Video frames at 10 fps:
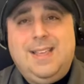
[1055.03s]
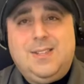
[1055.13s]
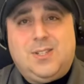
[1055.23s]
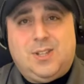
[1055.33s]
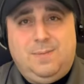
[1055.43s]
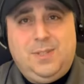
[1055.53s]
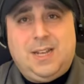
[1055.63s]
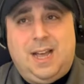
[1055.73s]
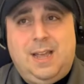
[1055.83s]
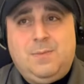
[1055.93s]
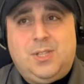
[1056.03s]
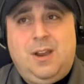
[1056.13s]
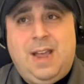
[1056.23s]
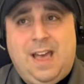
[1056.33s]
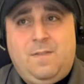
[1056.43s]
Sometimes
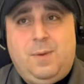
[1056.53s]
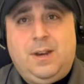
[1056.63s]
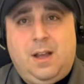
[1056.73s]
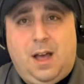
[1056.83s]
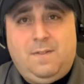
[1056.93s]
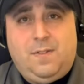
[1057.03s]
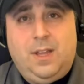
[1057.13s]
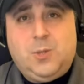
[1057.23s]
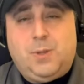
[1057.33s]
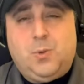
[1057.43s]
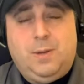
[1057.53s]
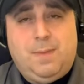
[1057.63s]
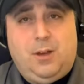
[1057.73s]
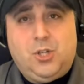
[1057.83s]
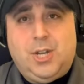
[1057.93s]
there have been conflicts between
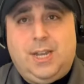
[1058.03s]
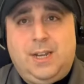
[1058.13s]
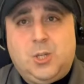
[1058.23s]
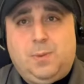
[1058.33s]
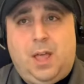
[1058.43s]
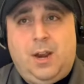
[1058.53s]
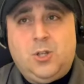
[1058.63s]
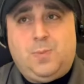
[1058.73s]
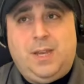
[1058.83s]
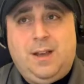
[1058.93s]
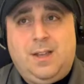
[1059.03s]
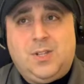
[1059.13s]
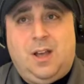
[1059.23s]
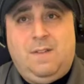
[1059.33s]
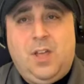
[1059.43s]
Belichick and his players because
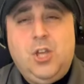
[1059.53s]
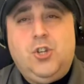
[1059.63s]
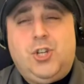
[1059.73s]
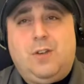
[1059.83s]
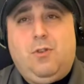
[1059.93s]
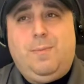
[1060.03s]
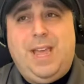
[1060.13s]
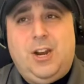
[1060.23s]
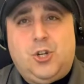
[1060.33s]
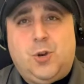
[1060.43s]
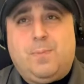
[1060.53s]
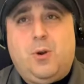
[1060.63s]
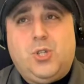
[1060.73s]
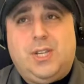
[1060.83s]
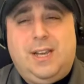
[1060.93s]
of general manager,
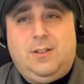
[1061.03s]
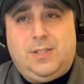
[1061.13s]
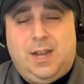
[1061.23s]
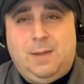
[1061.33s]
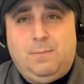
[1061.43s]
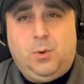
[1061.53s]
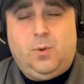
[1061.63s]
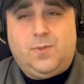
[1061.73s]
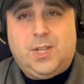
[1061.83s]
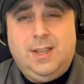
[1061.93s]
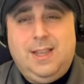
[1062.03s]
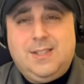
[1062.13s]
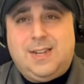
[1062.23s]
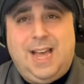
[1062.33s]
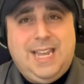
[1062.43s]
personnel type moves.
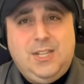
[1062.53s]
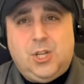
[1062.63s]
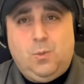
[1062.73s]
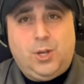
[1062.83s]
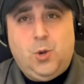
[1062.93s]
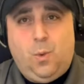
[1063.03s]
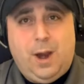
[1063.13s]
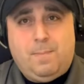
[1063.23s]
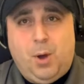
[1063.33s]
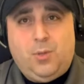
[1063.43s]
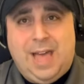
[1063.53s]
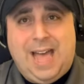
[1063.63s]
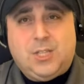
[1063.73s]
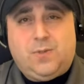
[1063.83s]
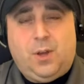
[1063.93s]
It's not easy when you wear both
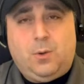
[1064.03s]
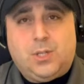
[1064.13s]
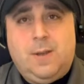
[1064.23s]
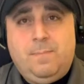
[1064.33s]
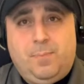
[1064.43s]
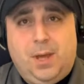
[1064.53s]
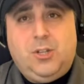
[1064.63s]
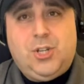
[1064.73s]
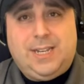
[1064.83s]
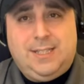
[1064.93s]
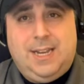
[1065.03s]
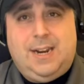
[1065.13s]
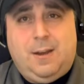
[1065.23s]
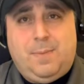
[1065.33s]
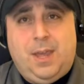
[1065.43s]
hats, folks. Belichick did
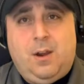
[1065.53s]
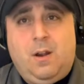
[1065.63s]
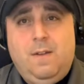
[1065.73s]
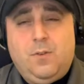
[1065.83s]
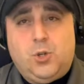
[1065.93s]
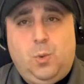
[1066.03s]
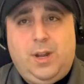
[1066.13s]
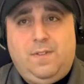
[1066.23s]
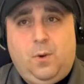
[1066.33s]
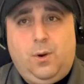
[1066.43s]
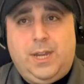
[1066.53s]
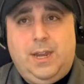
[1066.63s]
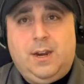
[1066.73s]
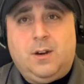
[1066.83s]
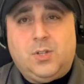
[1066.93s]
it up here for 24
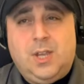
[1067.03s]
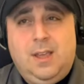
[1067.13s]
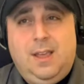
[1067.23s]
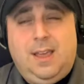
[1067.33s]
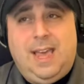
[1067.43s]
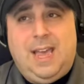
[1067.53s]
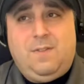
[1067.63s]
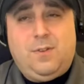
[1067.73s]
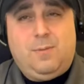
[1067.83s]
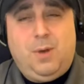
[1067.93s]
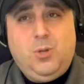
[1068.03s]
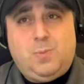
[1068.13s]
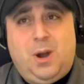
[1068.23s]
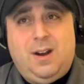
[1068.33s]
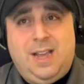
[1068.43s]
years and for the most
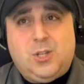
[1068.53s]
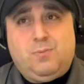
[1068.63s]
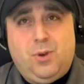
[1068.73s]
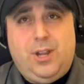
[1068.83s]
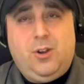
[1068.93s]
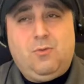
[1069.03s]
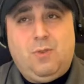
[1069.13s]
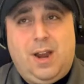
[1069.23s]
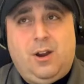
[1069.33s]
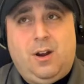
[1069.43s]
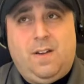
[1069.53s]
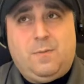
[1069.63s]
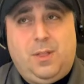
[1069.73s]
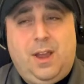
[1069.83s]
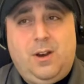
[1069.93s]
part has a pretty good record of
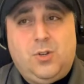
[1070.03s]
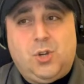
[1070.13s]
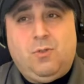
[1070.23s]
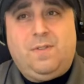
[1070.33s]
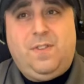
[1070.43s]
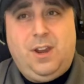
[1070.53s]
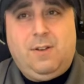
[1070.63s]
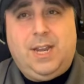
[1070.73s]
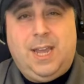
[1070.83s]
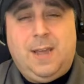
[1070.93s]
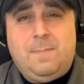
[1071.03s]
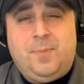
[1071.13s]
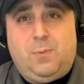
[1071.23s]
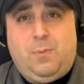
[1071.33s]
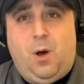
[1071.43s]
players revering him
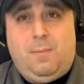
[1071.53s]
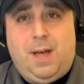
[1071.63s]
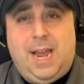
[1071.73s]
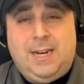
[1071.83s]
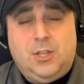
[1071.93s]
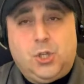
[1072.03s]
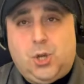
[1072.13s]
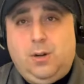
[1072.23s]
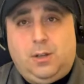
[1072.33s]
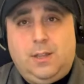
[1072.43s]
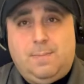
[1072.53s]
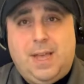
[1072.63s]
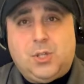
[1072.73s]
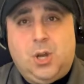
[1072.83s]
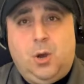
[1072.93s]
as the best football mind and
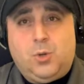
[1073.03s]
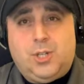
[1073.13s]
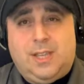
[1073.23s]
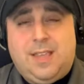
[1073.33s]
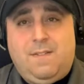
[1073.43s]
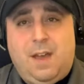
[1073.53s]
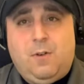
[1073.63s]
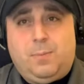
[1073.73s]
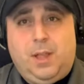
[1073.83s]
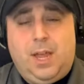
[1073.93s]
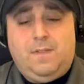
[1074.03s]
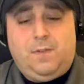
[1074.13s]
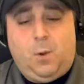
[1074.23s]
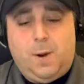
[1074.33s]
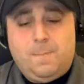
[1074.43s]
certainly the best coach that they've ever
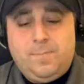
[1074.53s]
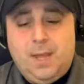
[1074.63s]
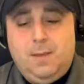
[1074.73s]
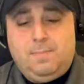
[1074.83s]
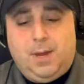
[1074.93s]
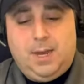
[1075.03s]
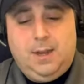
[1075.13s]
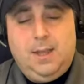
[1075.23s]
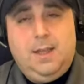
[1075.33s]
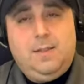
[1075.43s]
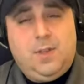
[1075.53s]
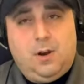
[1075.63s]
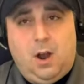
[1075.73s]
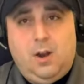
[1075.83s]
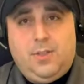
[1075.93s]
played for. But
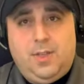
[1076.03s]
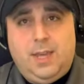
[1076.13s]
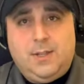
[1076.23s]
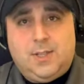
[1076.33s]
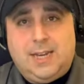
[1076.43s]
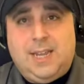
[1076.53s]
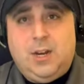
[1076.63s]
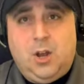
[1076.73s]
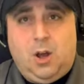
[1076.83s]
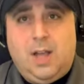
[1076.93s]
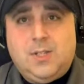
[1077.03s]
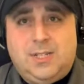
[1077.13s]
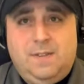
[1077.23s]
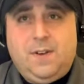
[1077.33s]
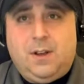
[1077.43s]
there are things that can
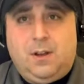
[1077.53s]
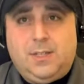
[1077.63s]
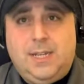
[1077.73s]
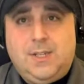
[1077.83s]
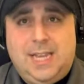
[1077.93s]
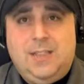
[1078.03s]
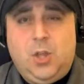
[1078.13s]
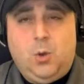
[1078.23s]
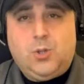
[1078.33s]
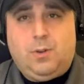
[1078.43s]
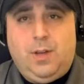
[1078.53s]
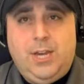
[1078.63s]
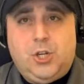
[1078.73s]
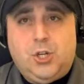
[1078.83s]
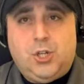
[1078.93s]
cause difficulties in those
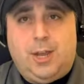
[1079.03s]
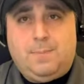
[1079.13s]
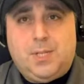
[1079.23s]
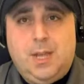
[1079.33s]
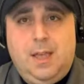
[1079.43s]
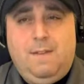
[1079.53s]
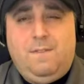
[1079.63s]
relationships.